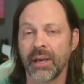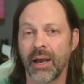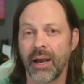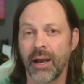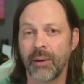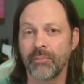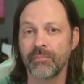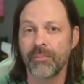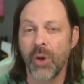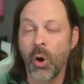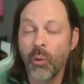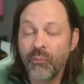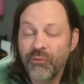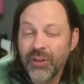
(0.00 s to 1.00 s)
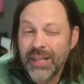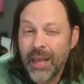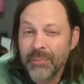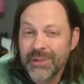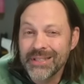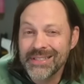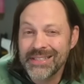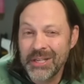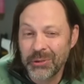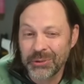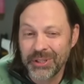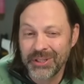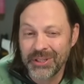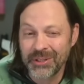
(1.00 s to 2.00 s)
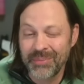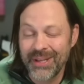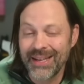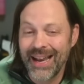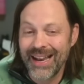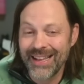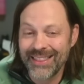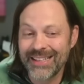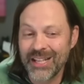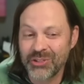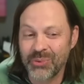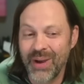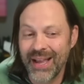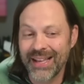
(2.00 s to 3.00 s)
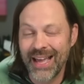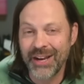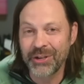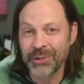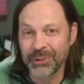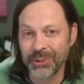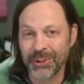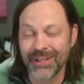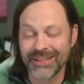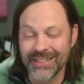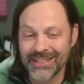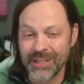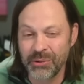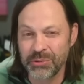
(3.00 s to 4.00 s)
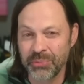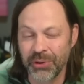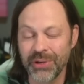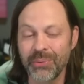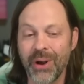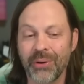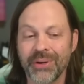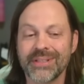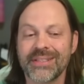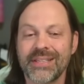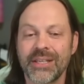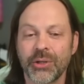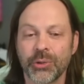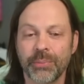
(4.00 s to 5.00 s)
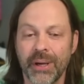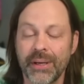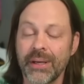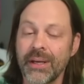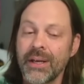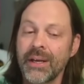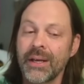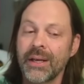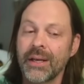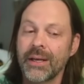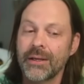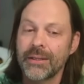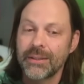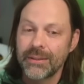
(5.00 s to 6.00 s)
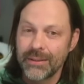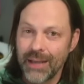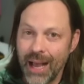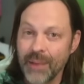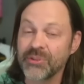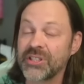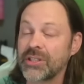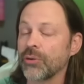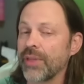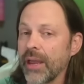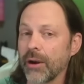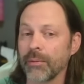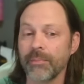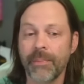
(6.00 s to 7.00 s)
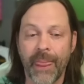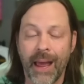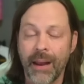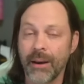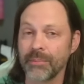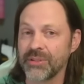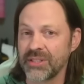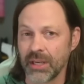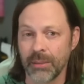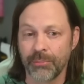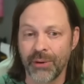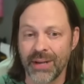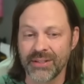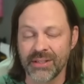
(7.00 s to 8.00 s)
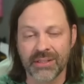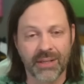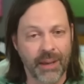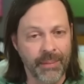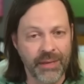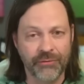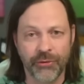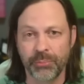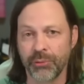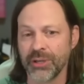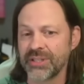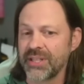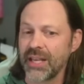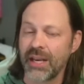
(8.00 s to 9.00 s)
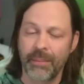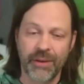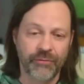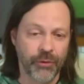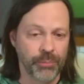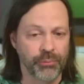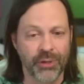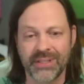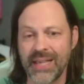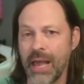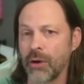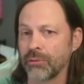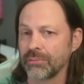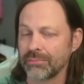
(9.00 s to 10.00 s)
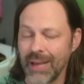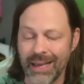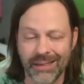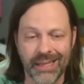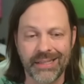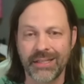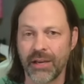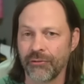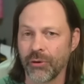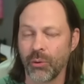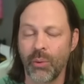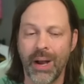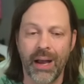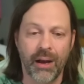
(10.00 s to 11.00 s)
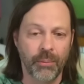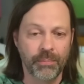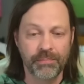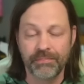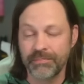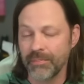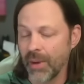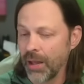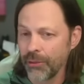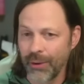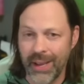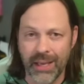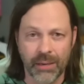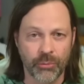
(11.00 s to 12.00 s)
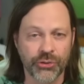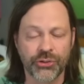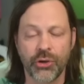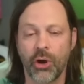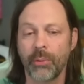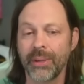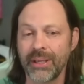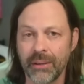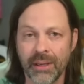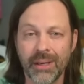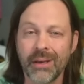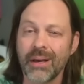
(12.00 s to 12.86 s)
Um, hopefully I'm concealed a little bit. I think that's why I got a good look at this. I was pretty well concealed, but I'm still there and I'm still a presence. I made footprints in, I made footprints out. I laid there for a while. Other animals saw me